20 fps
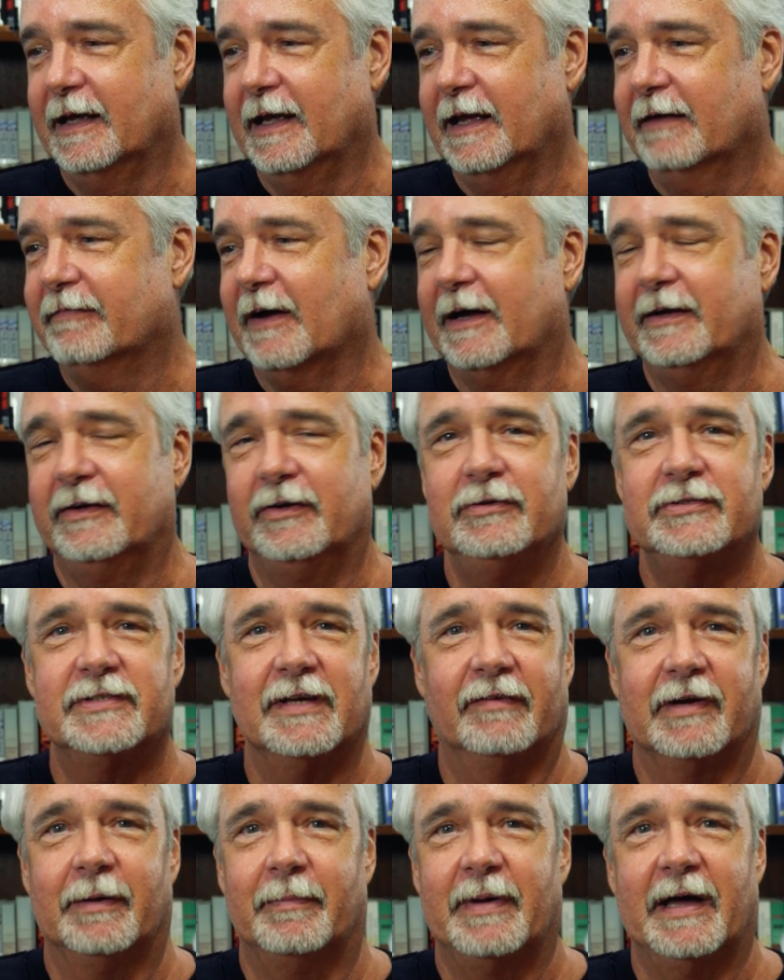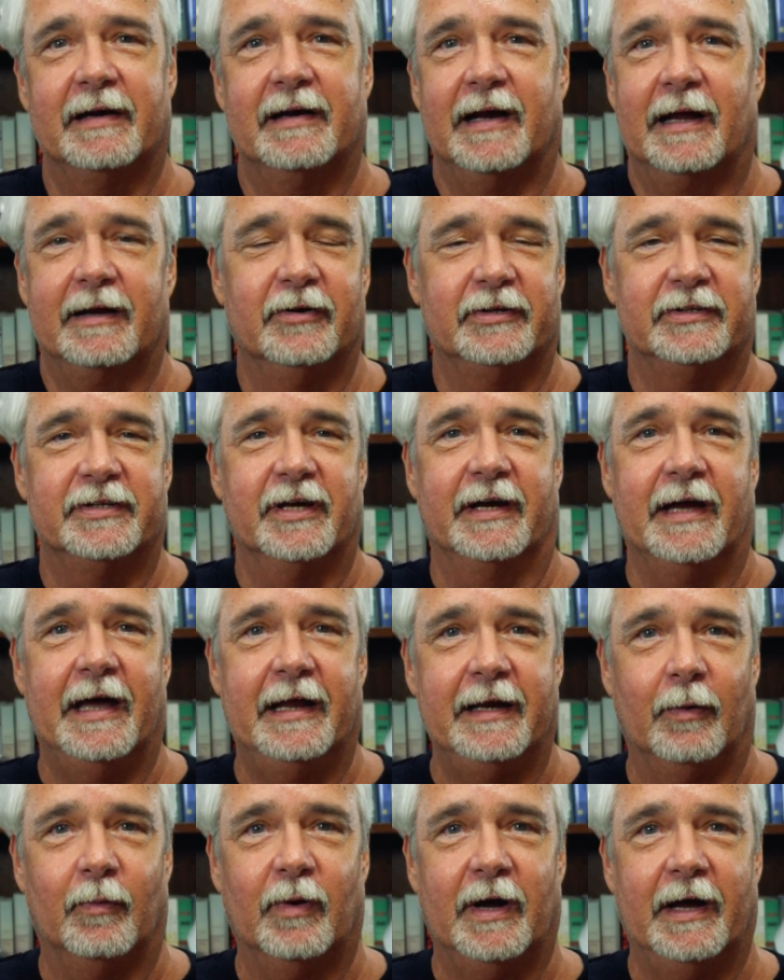if I knew something about it, I couldn't tell you
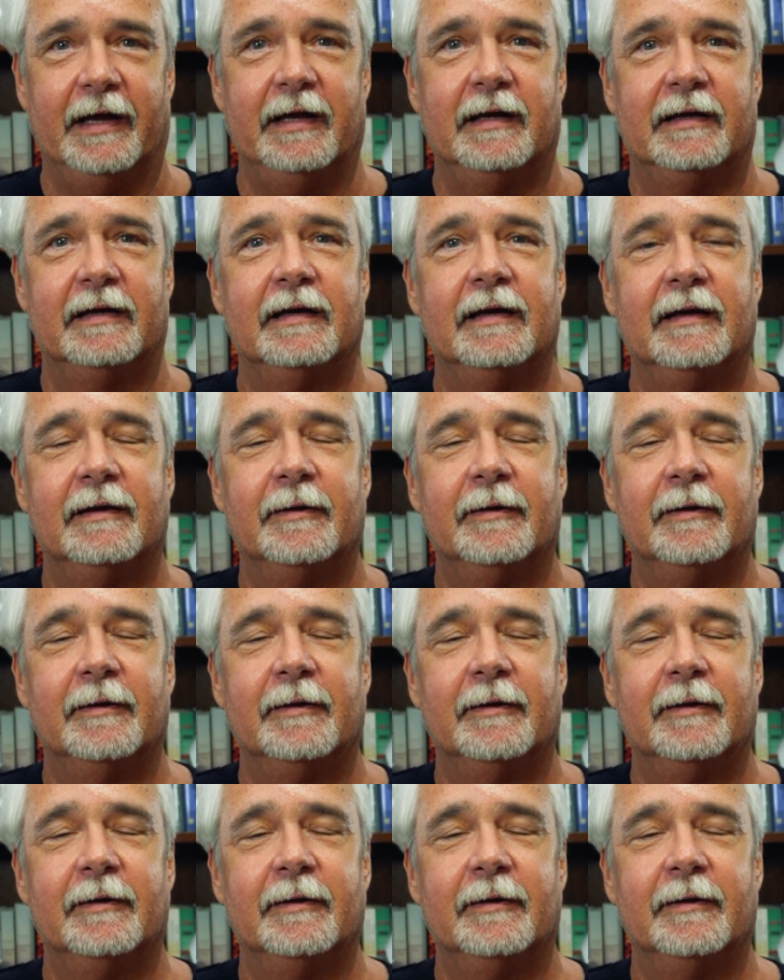anyway,